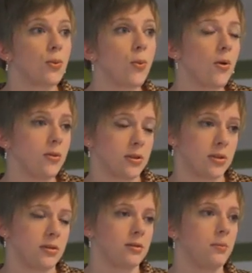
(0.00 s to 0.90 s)

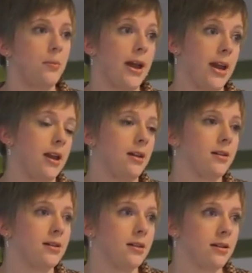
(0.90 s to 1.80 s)
won't pay.
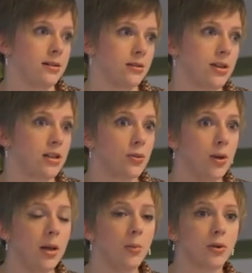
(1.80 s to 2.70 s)
So that's
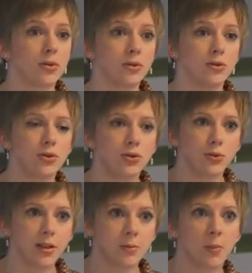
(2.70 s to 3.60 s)
really important
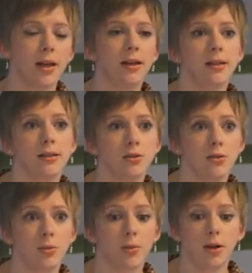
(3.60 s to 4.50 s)
to explain it
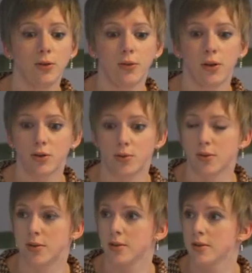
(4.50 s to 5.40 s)
to the
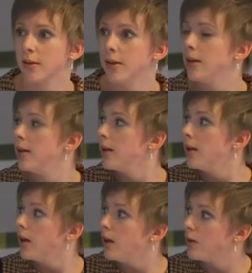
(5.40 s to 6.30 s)
manufacturers.
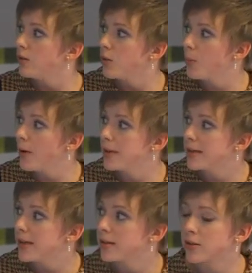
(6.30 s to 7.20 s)
Another point
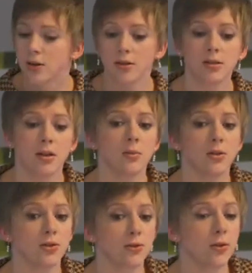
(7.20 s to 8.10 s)
is that custom
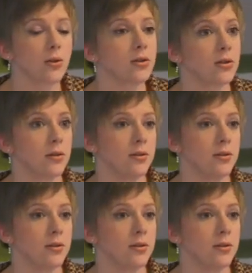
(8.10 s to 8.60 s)
and fraud,